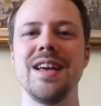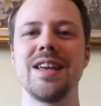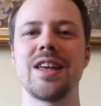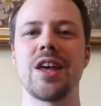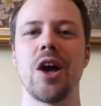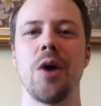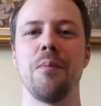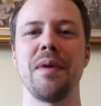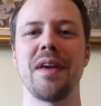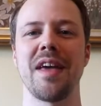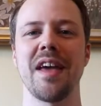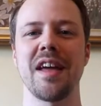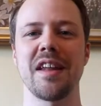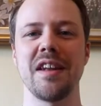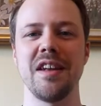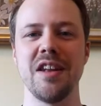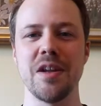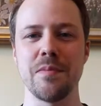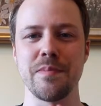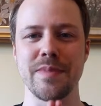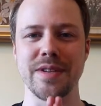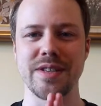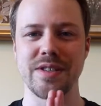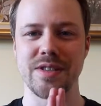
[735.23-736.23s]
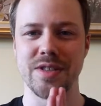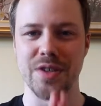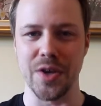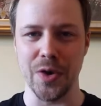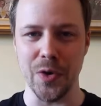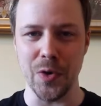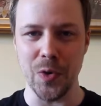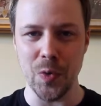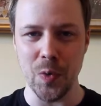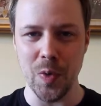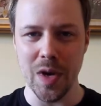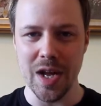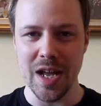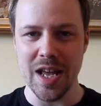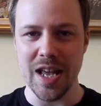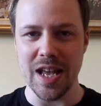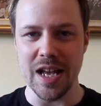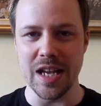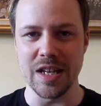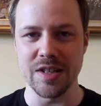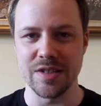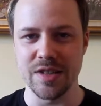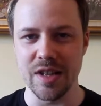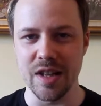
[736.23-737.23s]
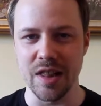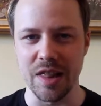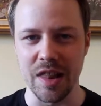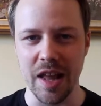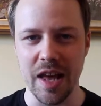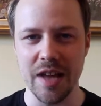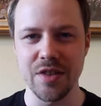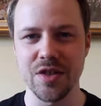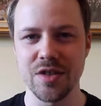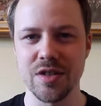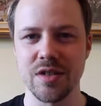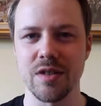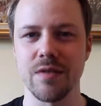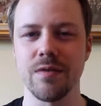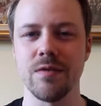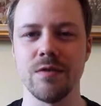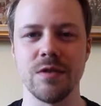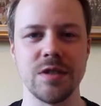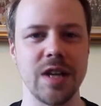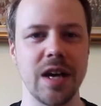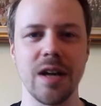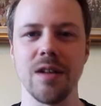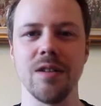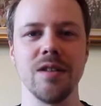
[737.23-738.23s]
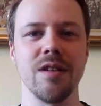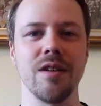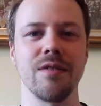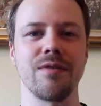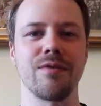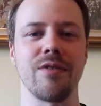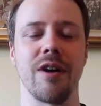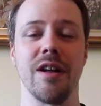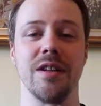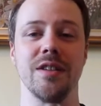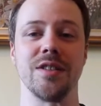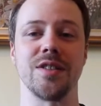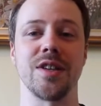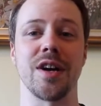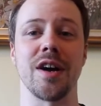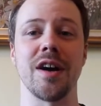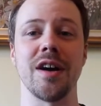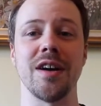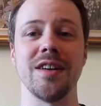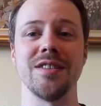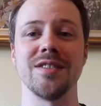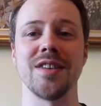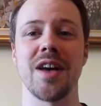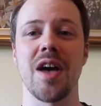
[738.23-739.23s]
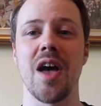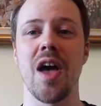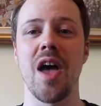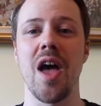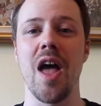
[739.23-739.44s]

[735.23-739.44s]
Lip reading: Coming in number 2 is the Legend of Zelda franchise.